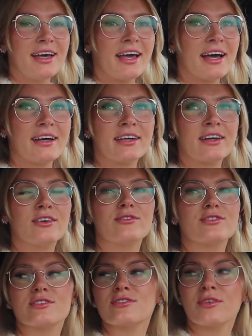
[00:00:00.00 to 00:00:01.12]
And I don't know,
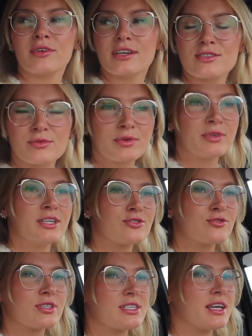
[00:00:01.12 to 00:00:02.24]
it's just so nice. So we really
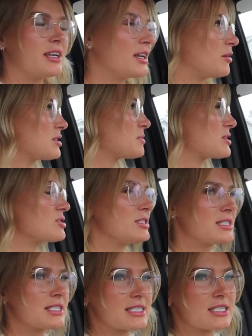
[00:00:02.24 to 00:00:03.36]
enjoyed staying here, especially
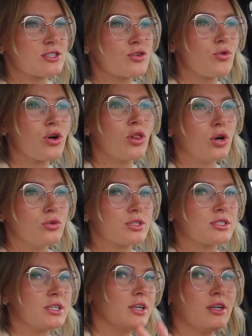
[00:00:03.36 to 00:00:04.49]
since it's so close